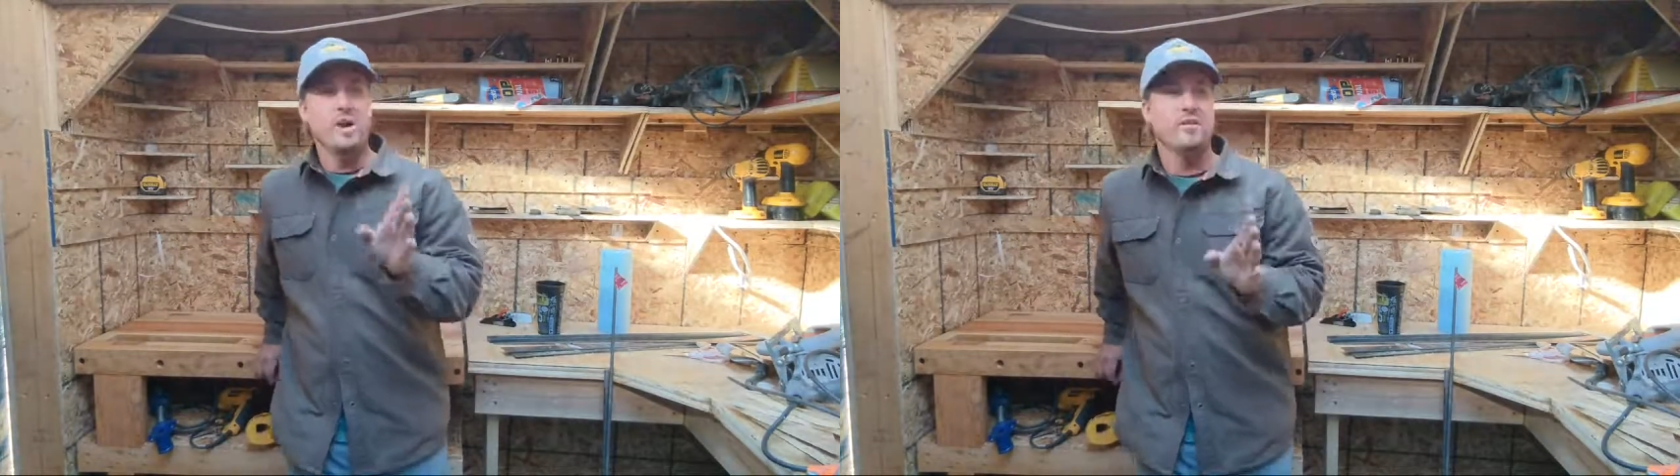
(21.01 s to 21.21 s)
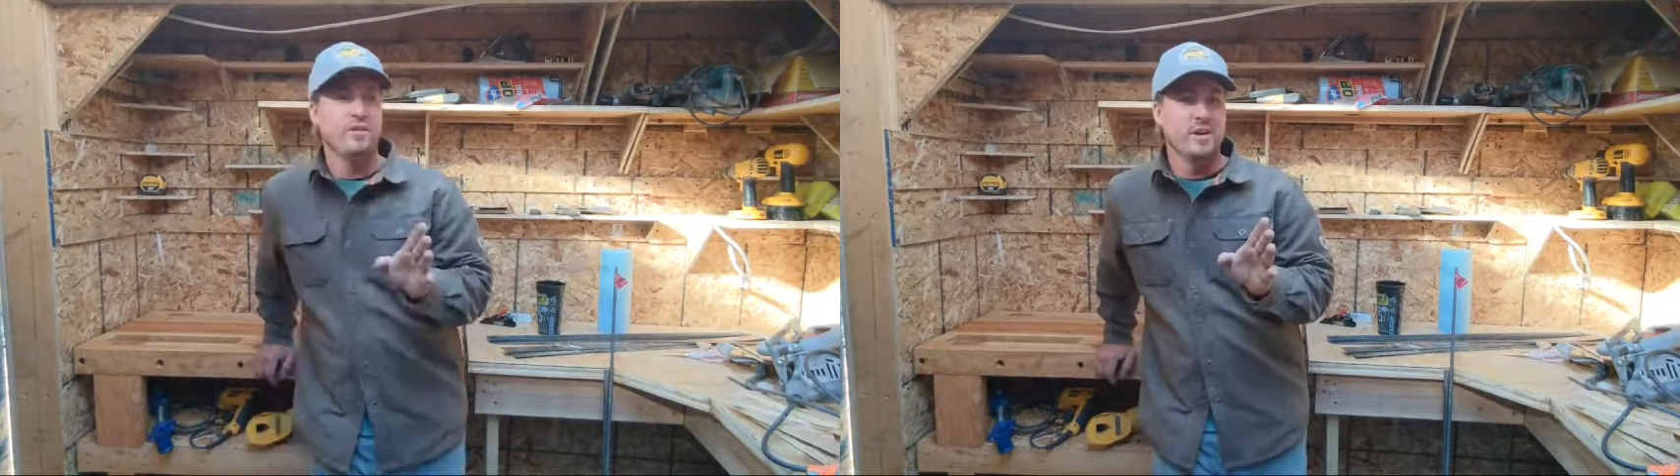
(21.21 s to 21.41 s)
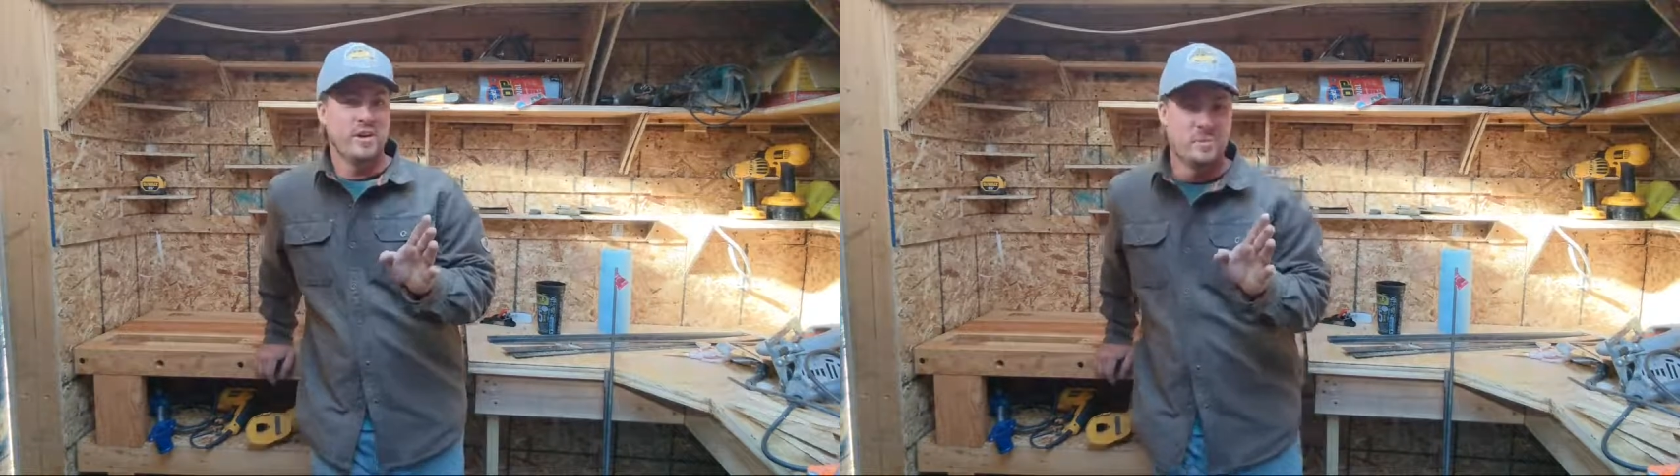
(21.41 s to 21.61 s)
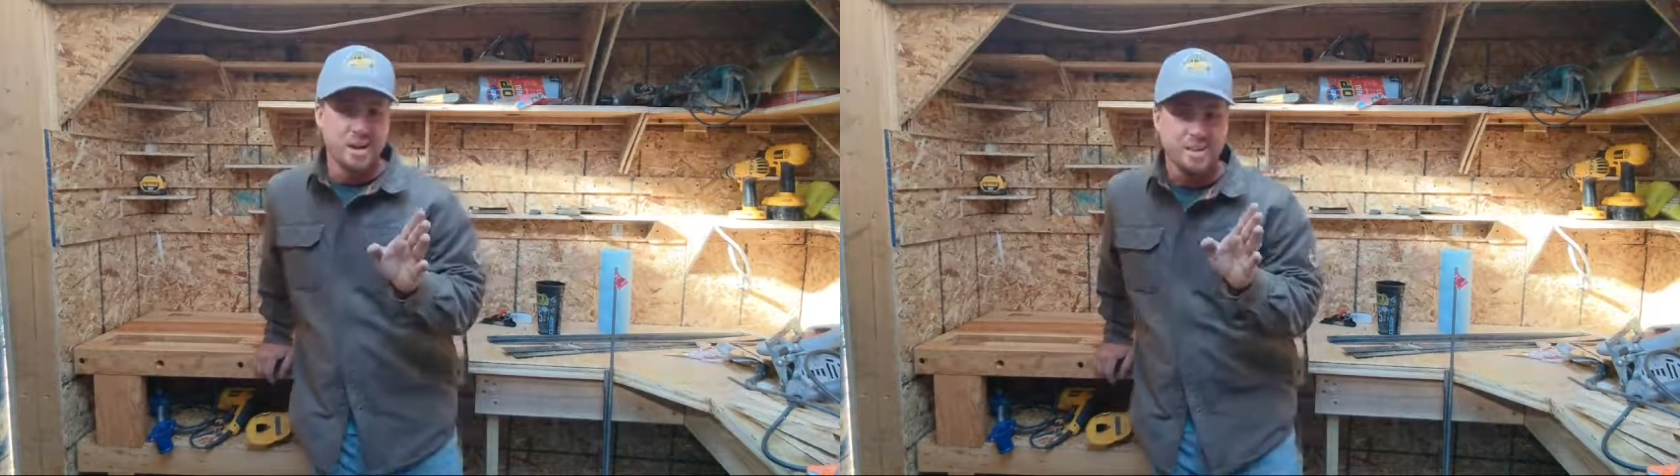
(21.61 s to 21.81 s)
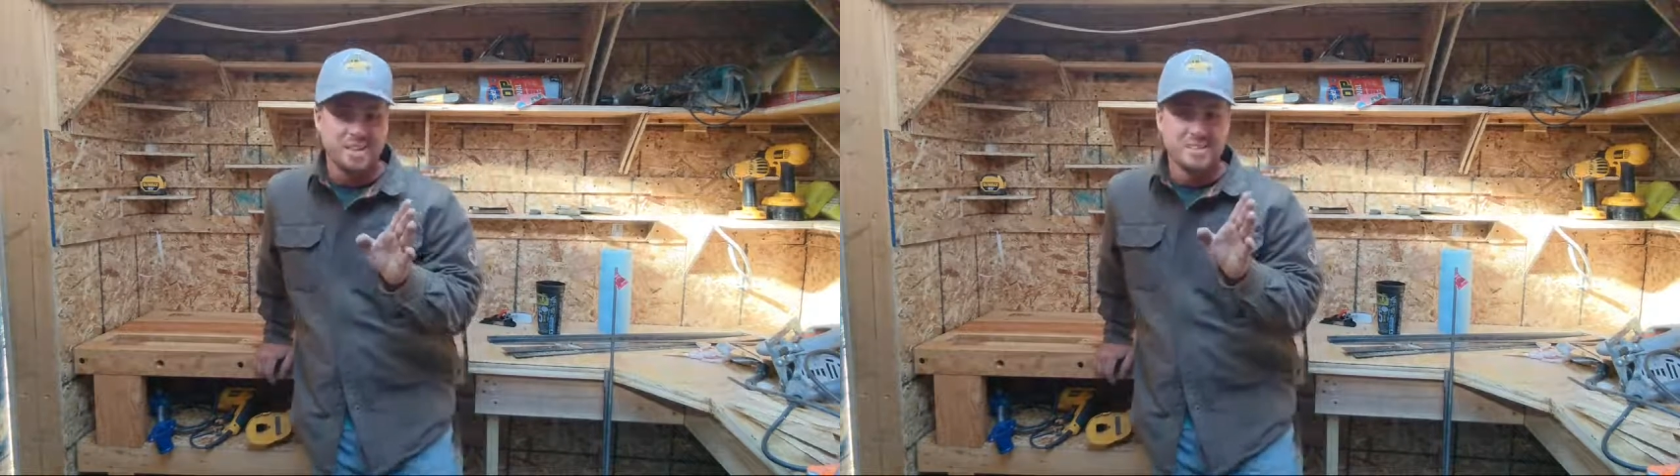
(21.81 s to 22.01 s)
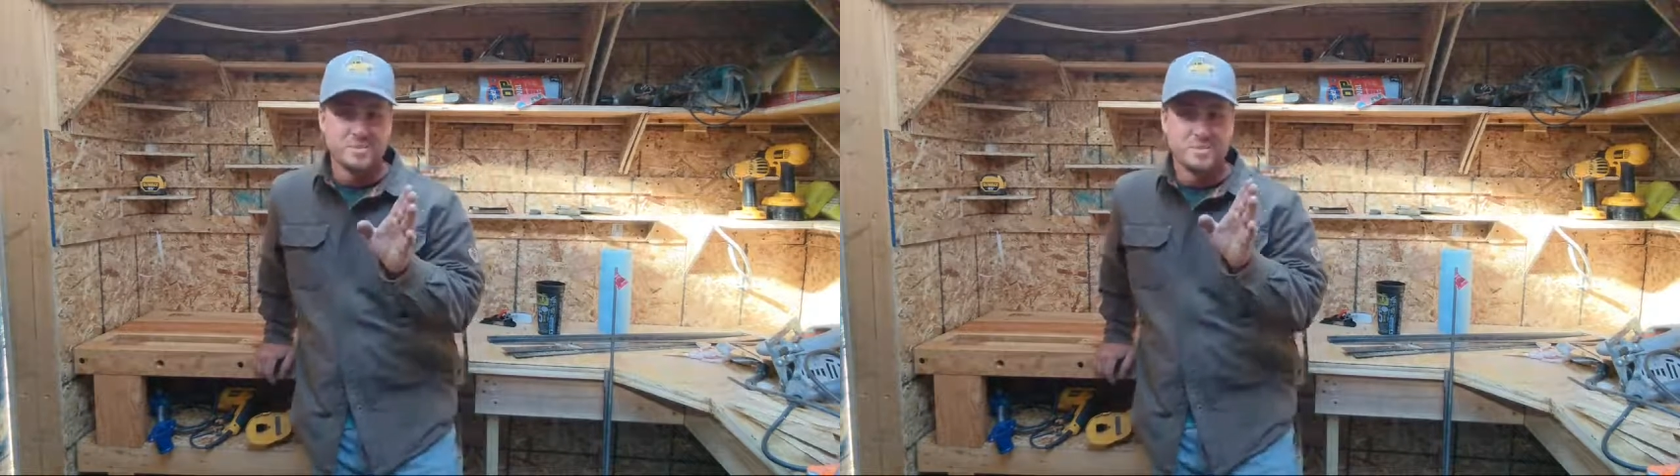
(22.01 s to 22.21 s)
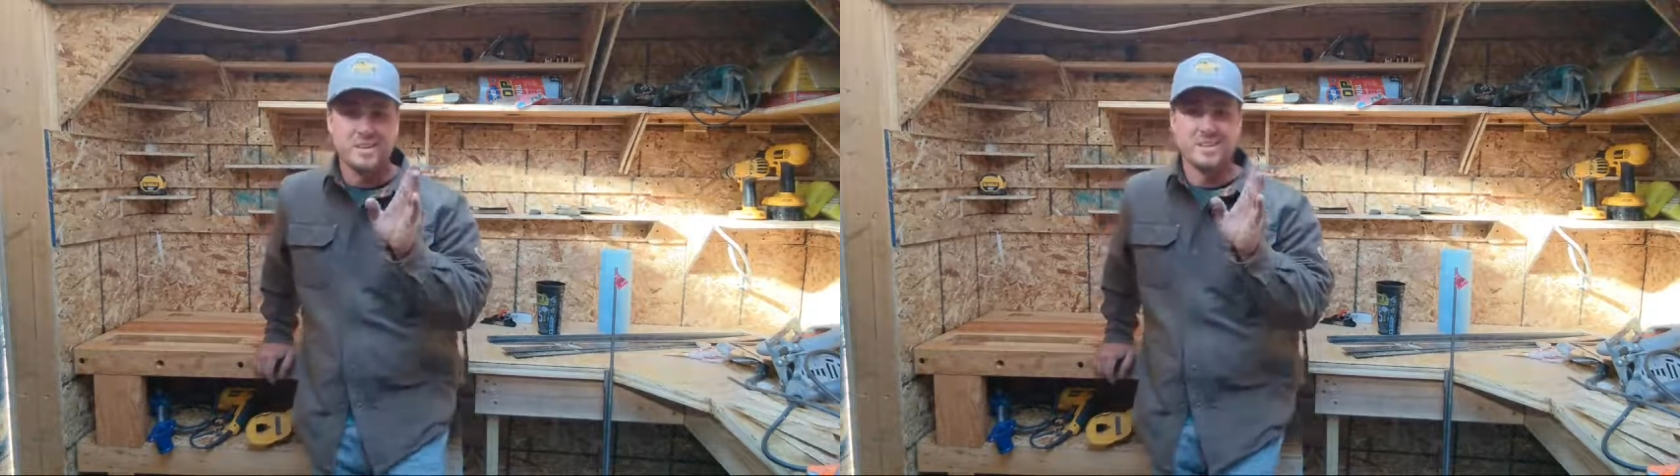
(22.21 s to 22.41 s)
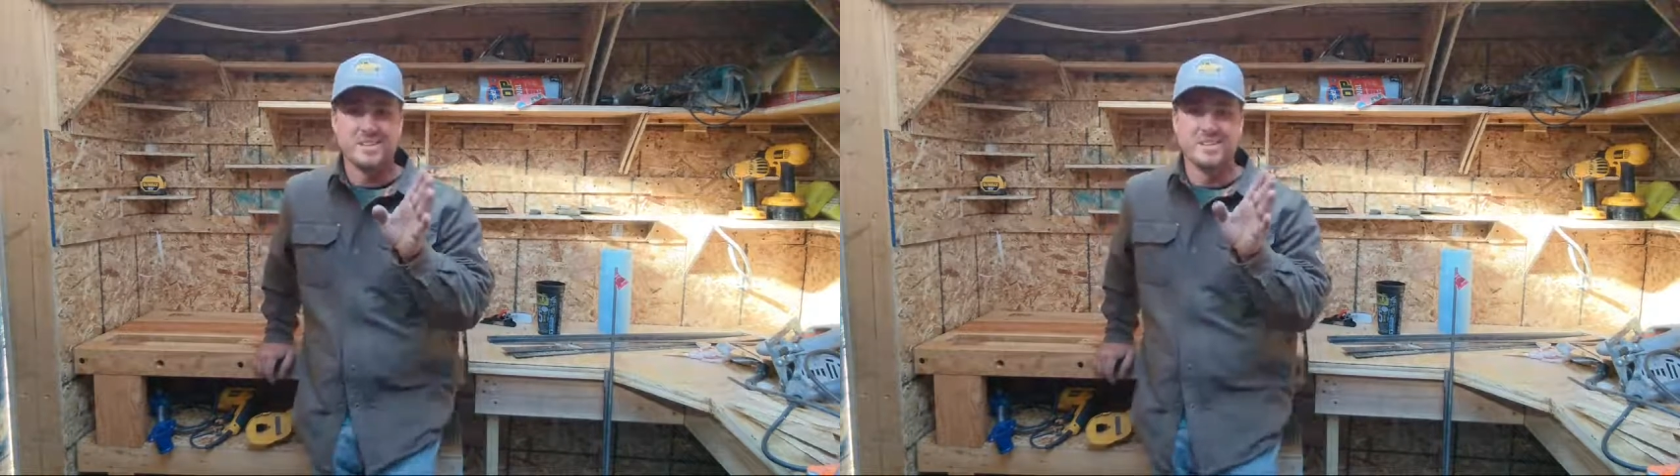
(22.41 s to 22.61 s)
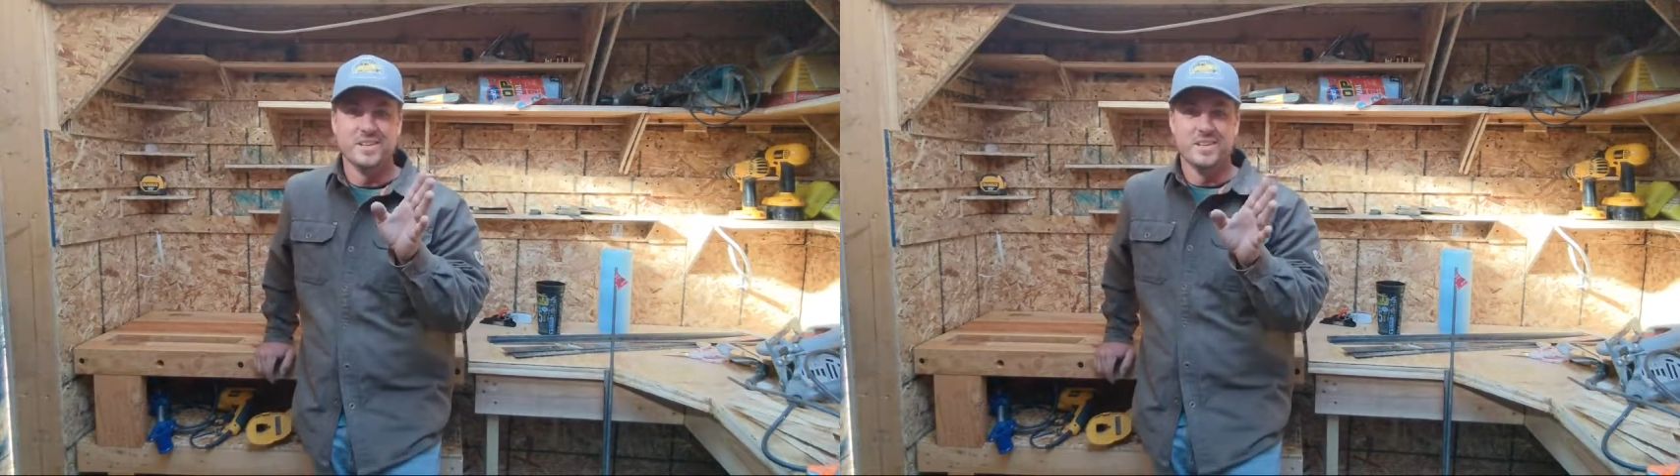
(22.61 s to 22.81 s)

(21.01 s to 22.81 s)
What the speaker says: offended by this because